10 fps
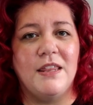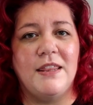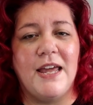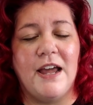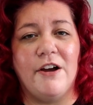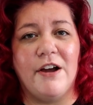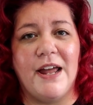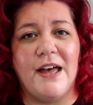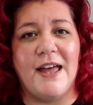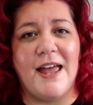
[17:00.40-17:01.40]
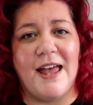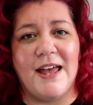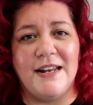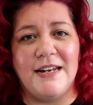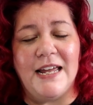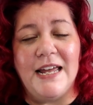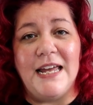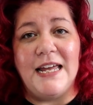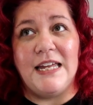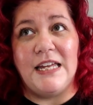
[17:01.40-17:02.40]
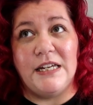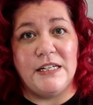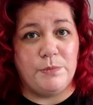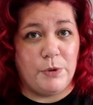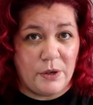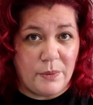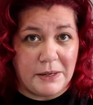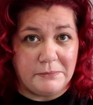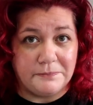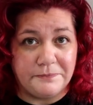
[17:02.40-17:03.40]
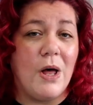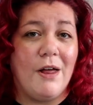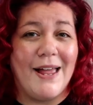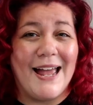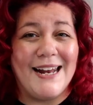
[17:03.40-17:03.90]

the area and he is put away. Well,